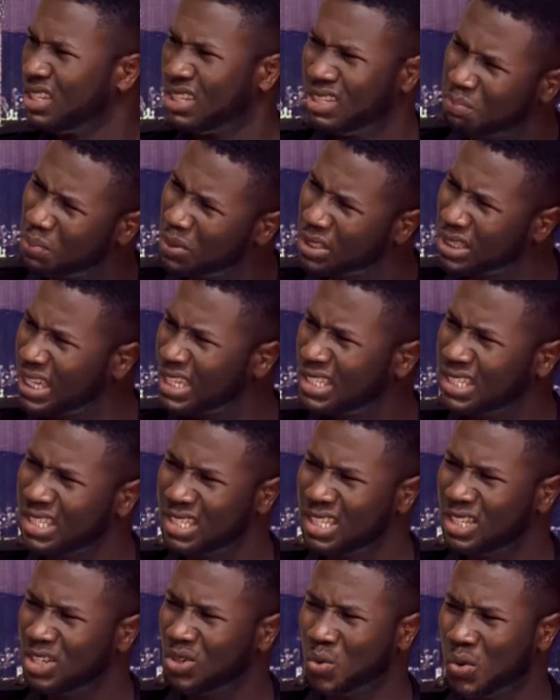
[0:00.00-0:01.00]
important,
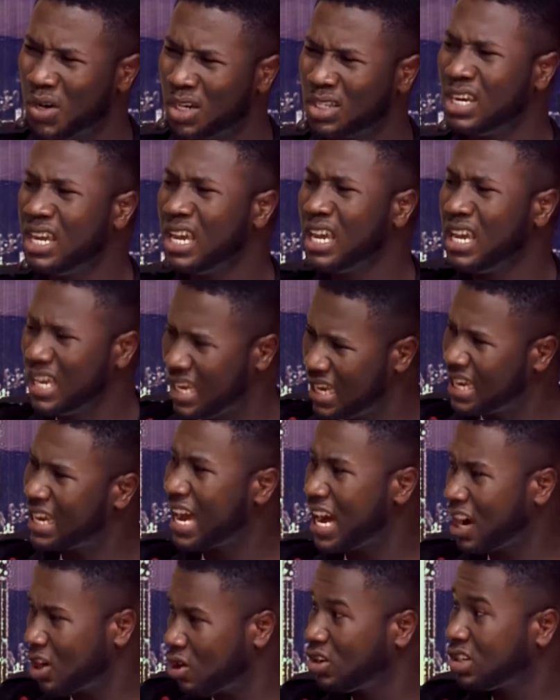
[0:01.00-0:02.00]
is it the word? It
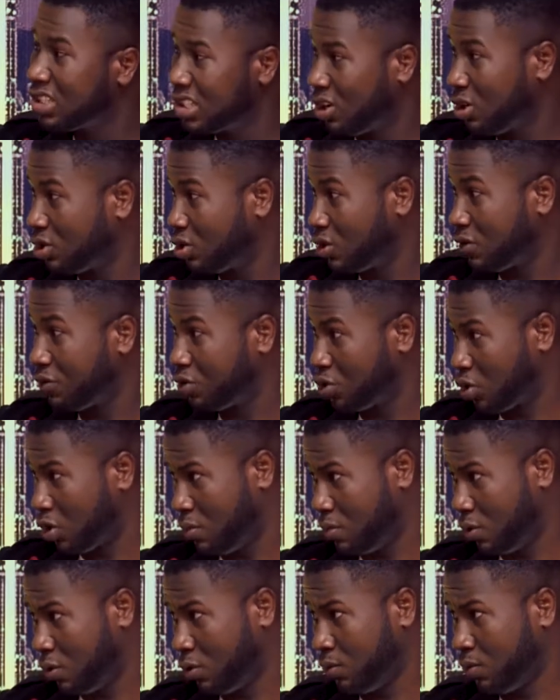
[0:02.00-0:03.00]
can cause a lot of
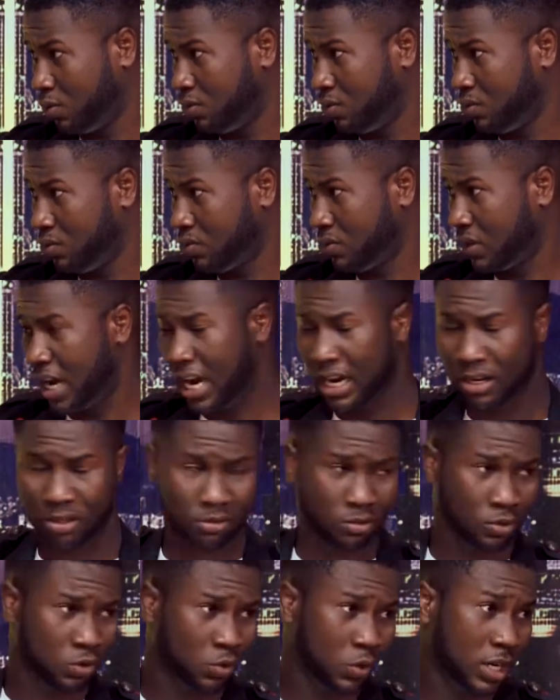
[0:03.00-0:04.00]
trouble. I
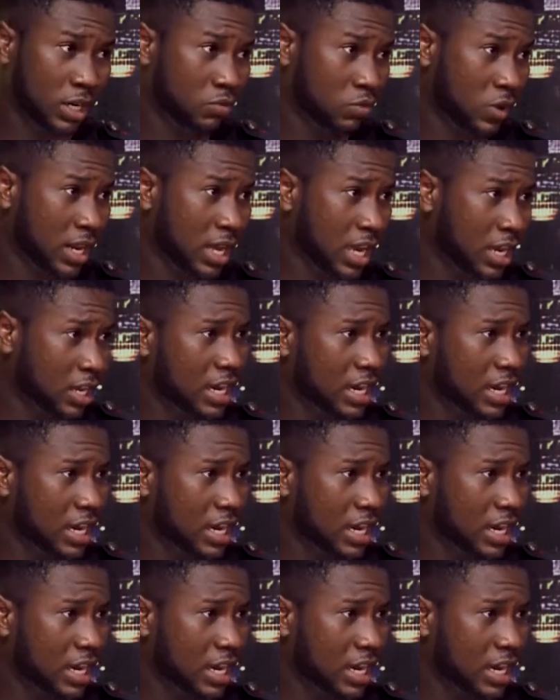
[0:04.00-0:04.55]
don't know whether you